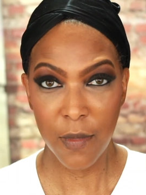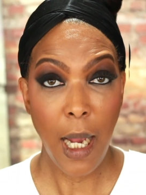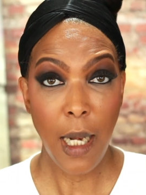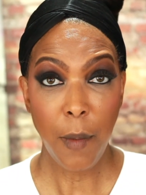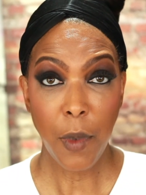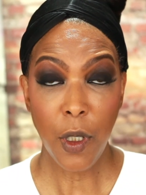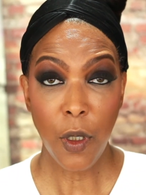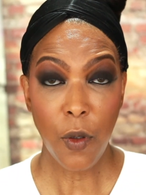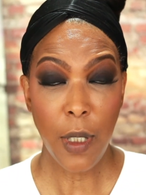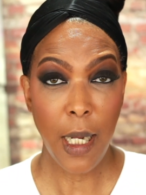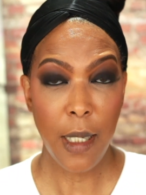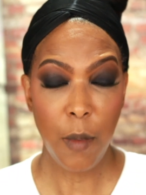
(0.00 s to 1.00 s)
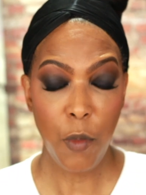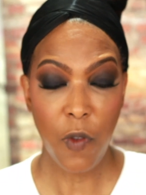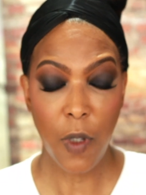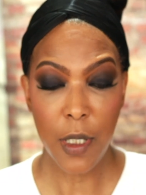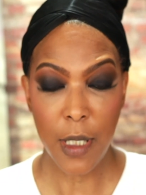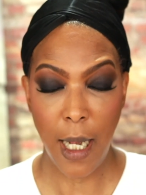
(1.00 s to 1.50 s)
And I'm going to go ahead and
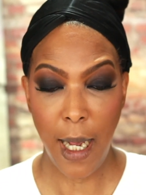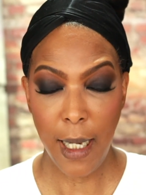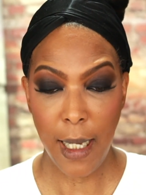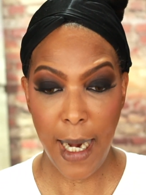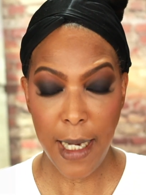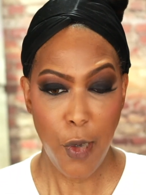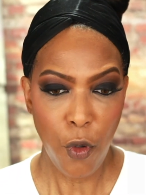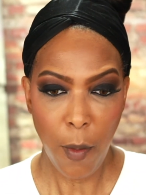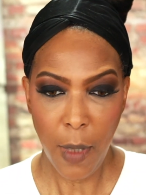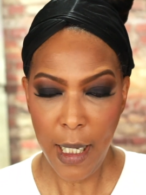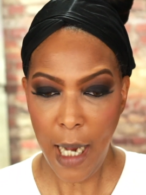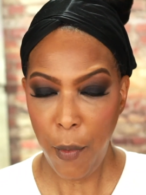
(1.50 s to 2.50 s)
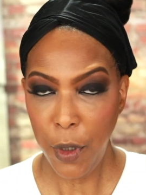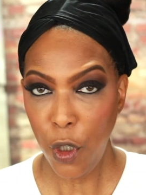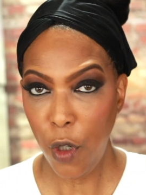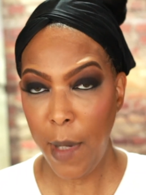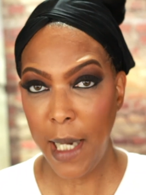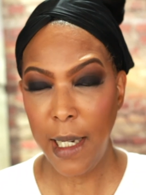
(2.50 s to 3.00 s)
move on to highlight. Normally I would
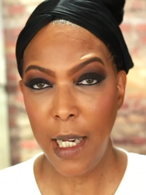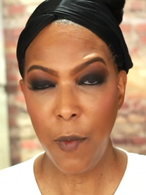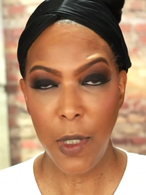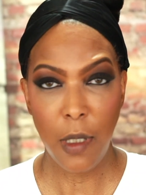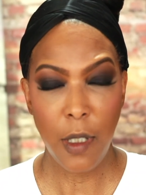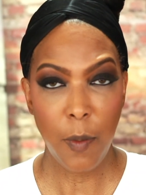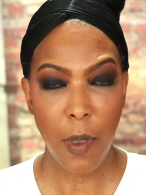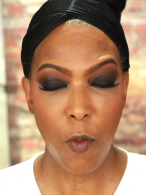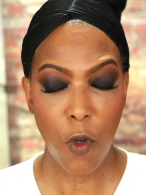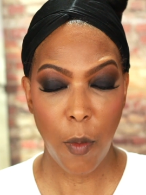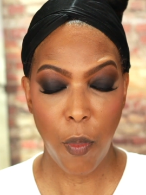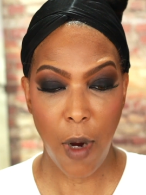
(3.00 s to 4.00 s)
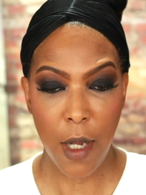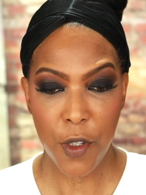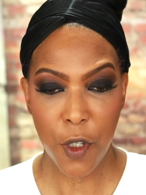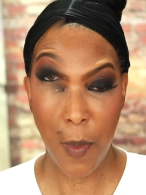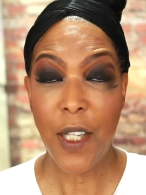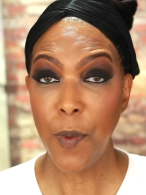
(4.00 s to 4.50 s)
go back in with a little bit more
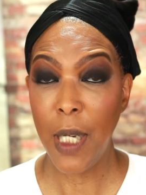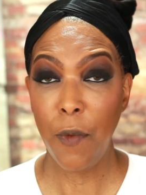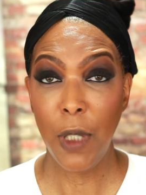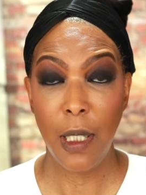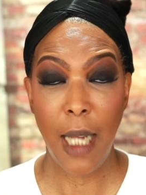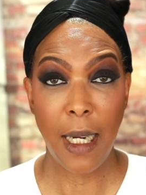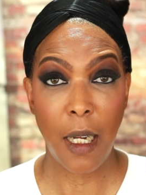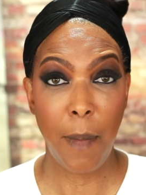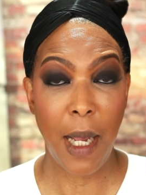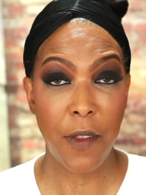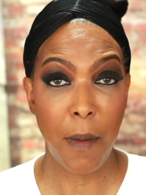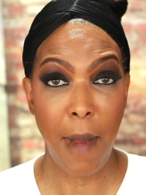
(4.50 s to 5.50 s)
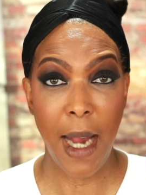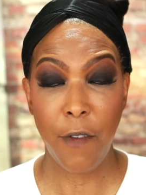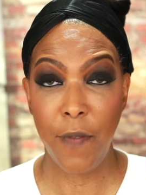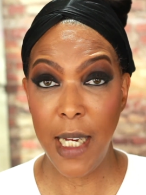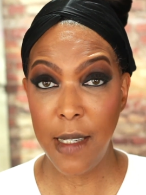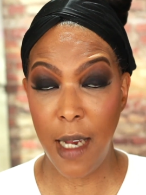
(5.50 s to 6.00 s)
bronzer. That's what I really like about the
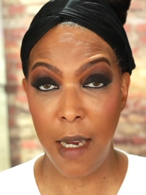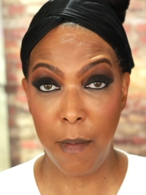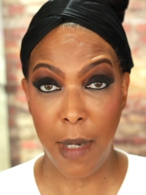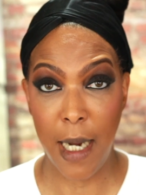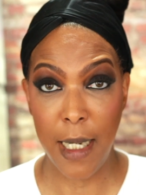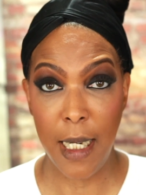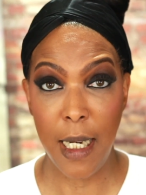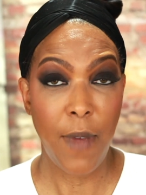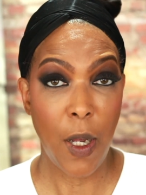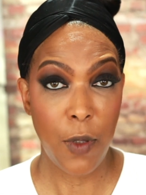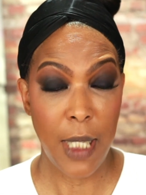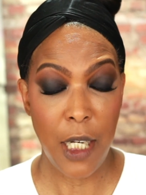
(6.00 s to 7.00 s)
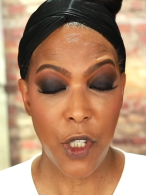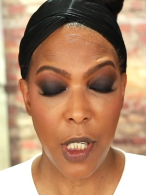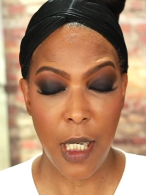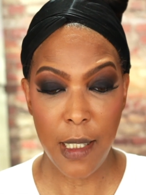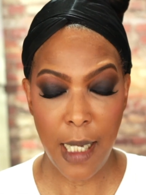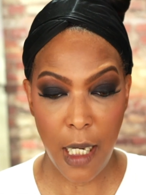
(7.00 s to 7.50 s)
MAC Face and Body
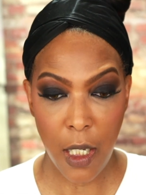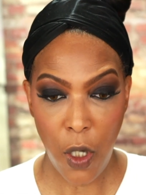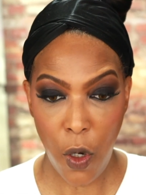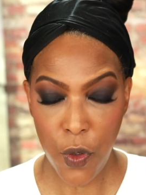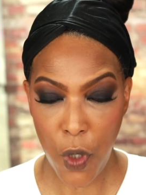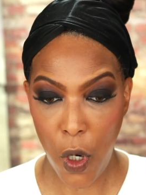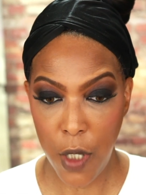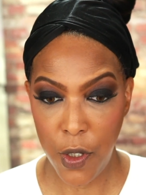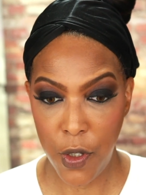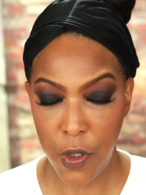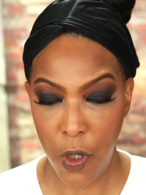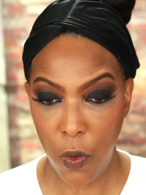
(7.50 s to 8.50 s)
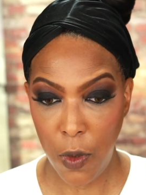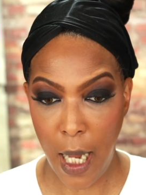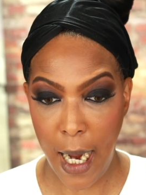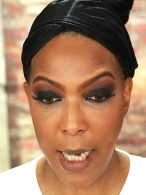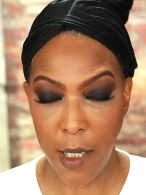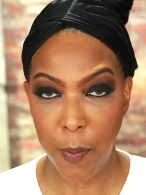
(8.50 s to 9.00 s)
Foundation, is that it goes on so
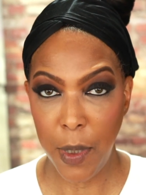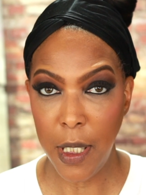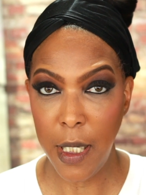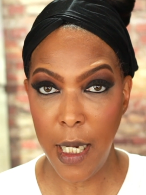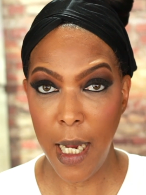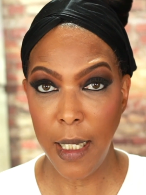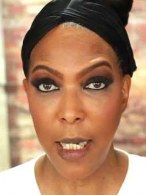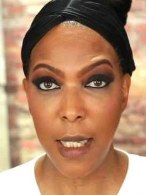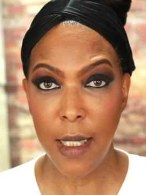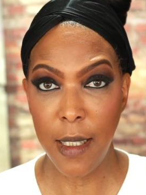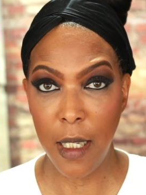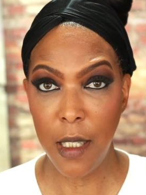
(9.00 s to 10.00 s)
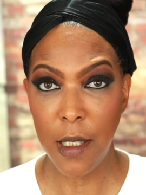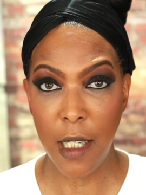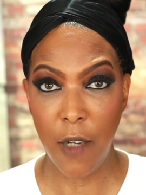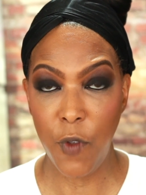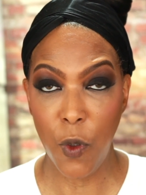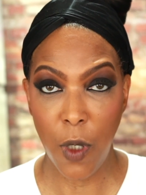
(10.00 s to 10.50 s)
light, but yet it does
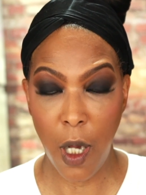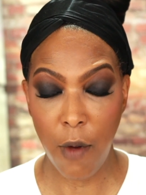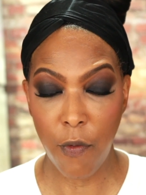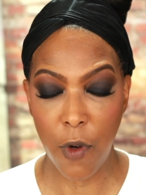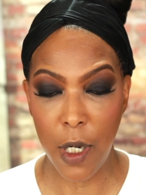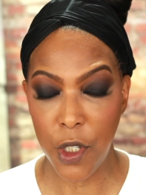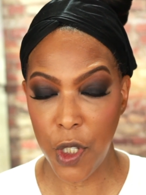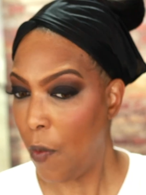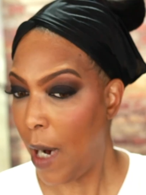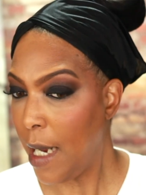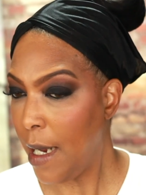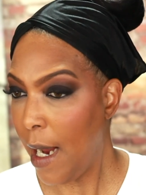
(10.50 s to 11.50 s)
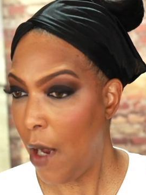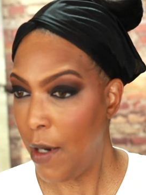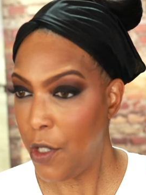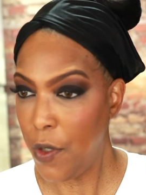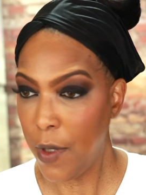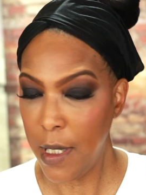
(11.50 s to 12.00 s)
give you coverage. Right now,
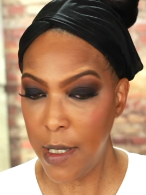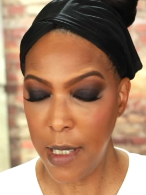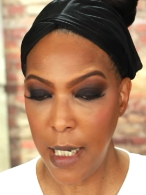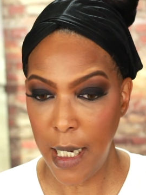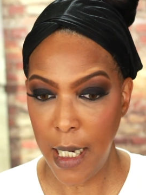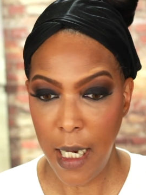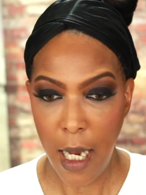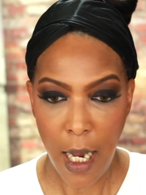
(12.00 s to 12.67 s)
as you can see,